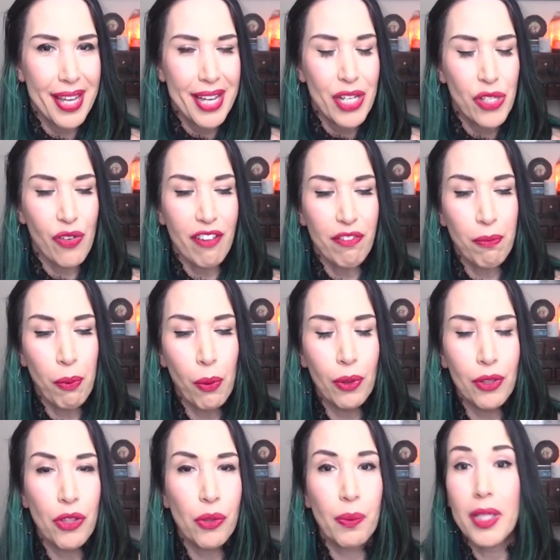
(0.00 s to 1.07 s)
So I've
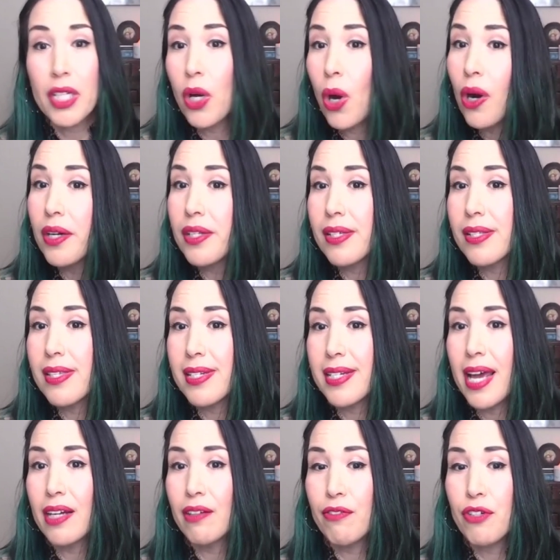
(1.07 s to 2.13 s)
pulled 3 cards
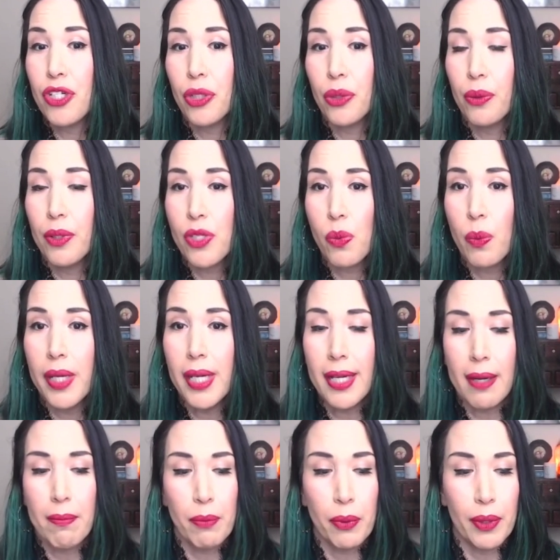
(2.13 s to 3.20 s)
instead of 2 this week.
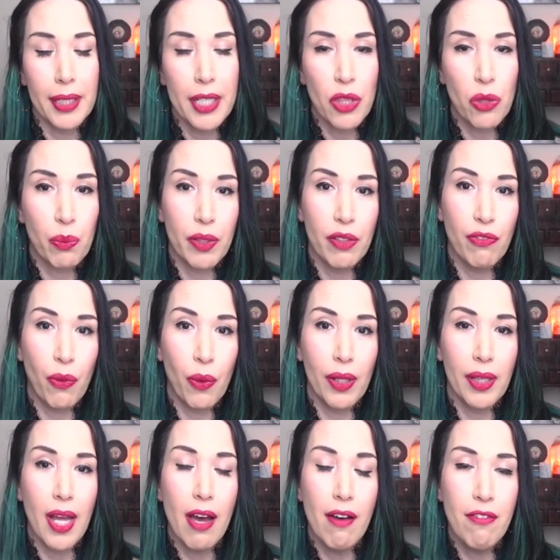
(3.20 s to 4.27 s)
I'm pulling 3 for
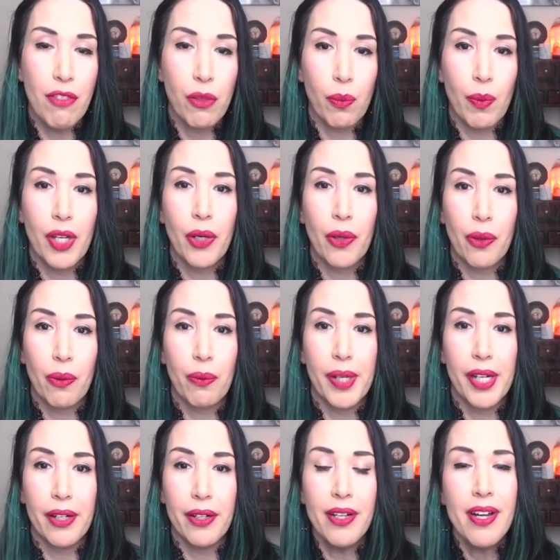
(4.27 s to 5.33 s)
love, 3
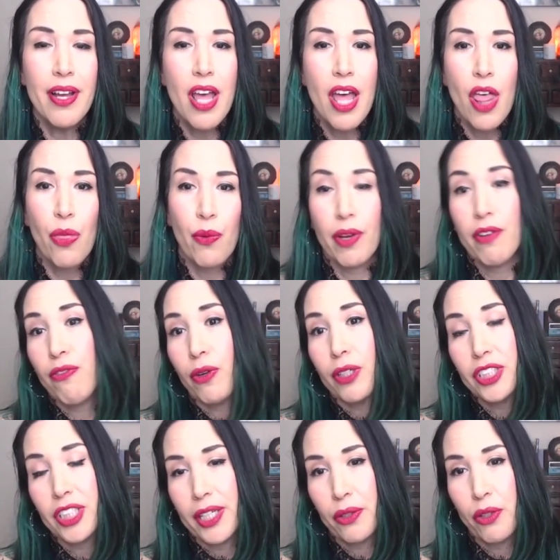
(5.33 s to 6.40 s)
career, 3 for
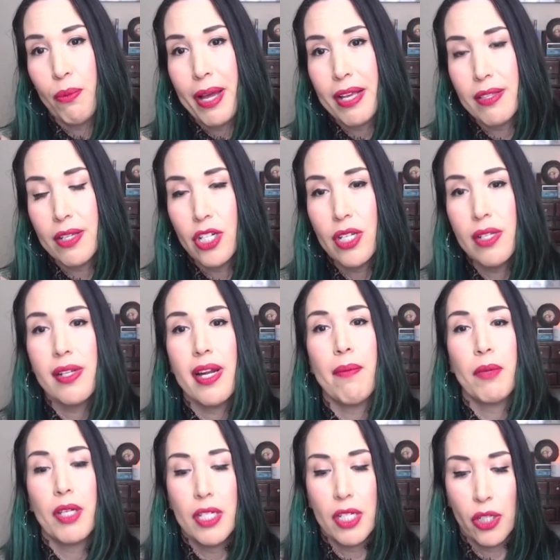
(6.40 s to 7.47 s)
general messages, and I'm
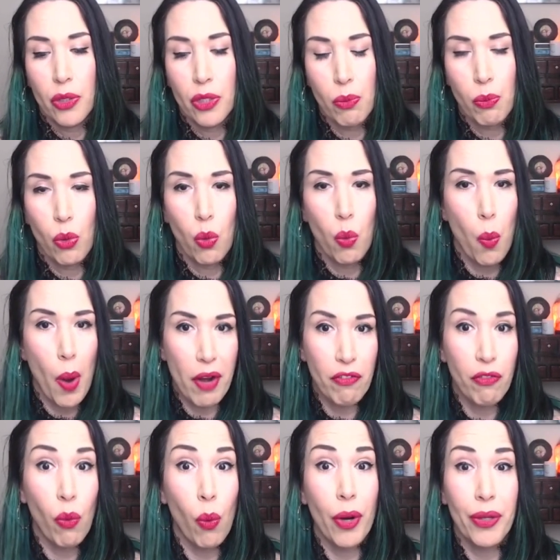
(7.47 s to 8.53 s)
continuing to pull 1
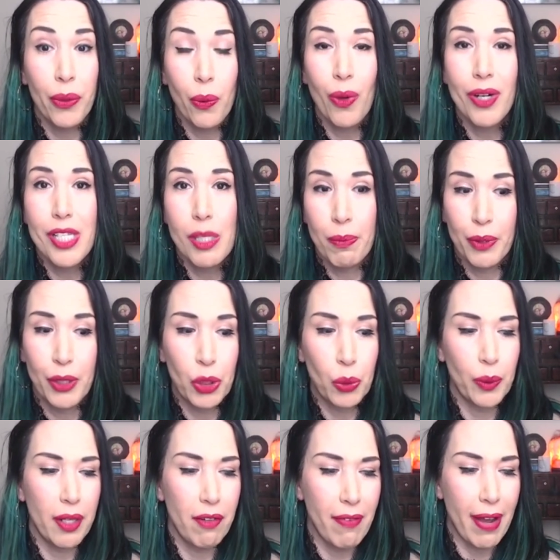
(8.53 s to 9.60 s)
for your
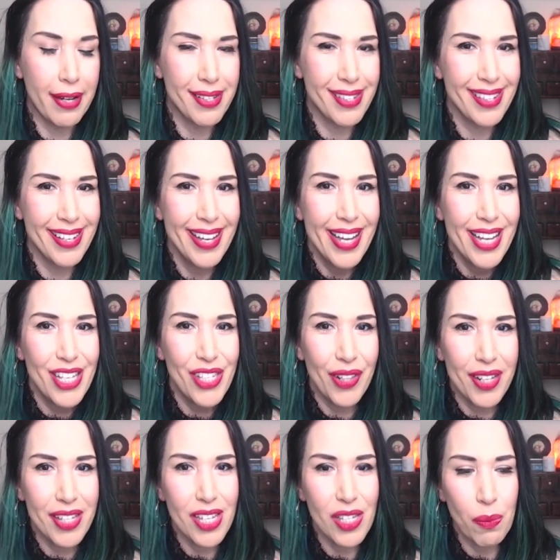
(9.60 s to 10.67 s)
spiritual advice. So
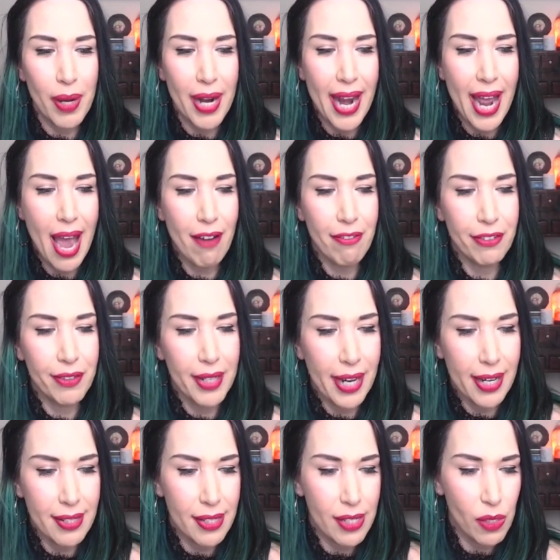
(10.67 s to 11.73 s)
this is what I have for you
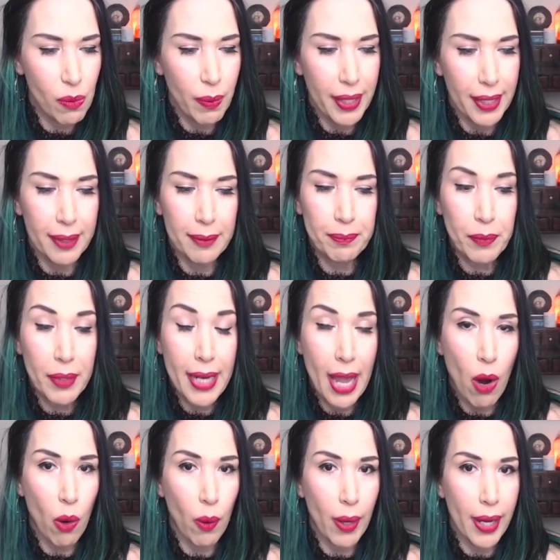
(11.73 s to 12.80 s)
guys this week.
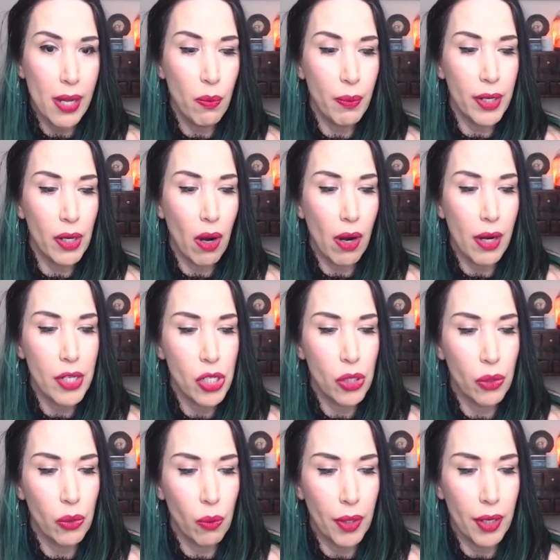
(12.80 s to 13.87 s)
Now, in regard to
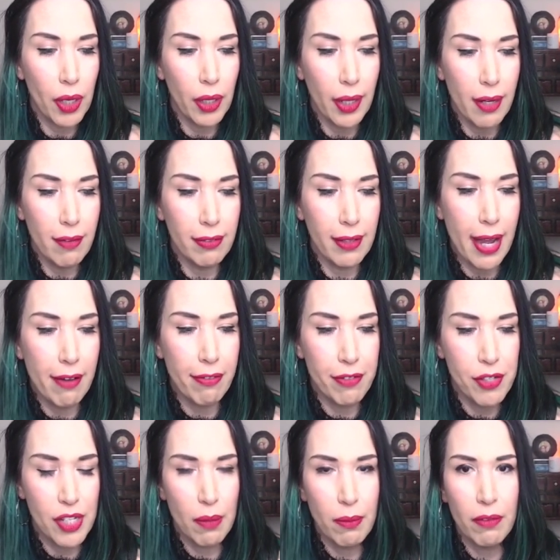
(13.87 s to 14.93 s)
your love life,
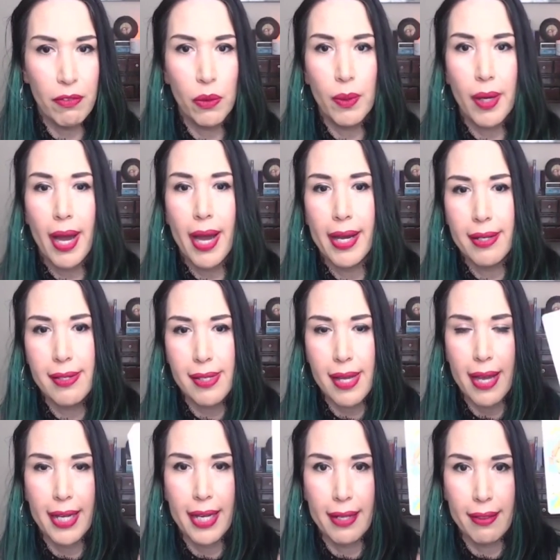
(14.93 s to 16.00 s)
some of you guys, I
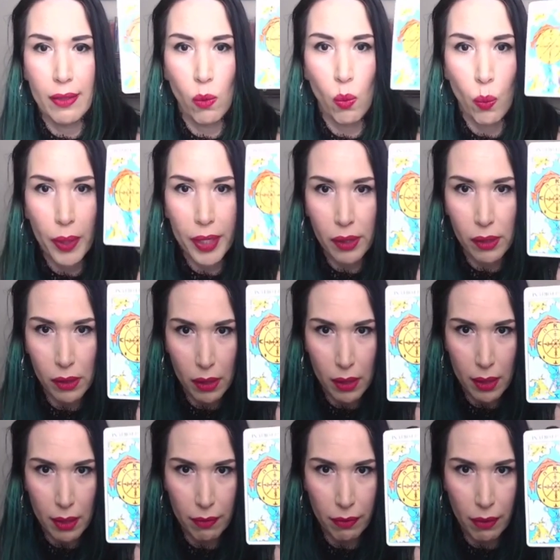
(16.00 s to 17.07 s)
get the Wheel
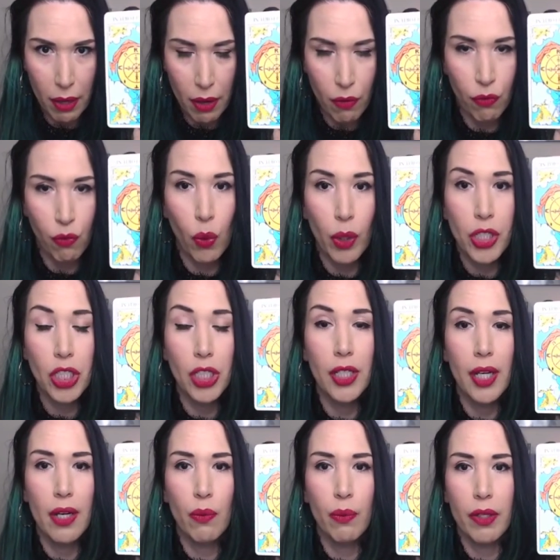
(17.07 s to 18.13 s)
of Fortune
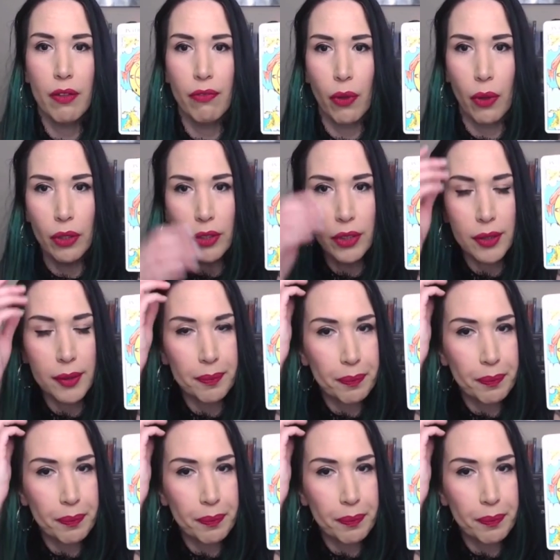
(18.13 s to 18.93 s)
in reverse.